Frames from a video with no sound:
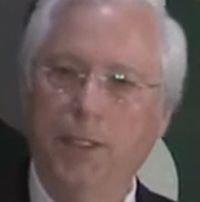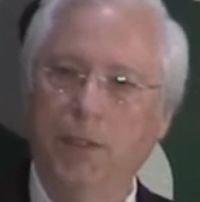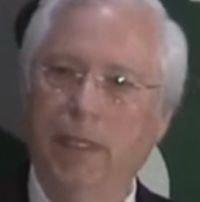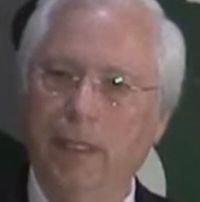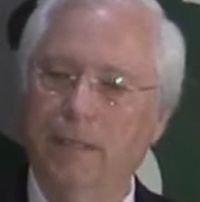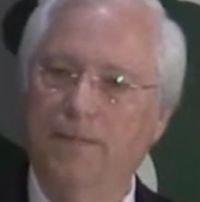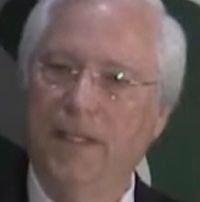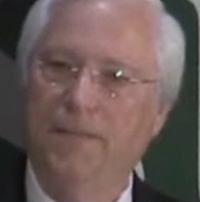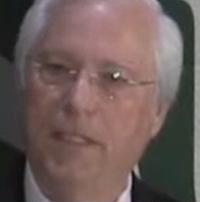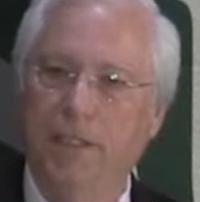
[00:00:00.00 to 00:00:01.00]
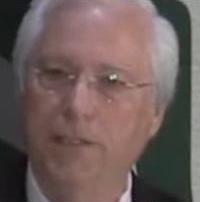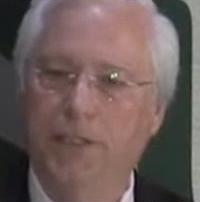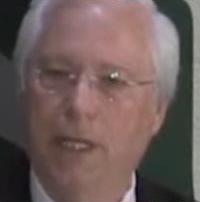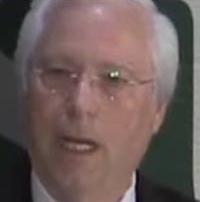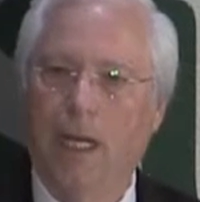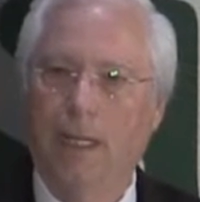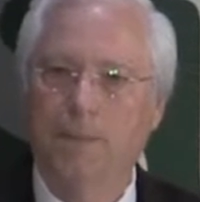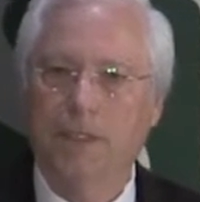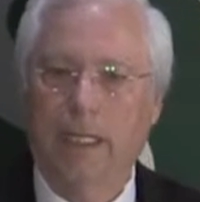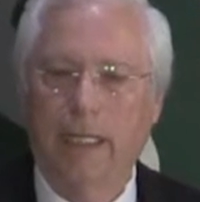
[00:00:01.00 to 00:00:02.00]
250 new jobs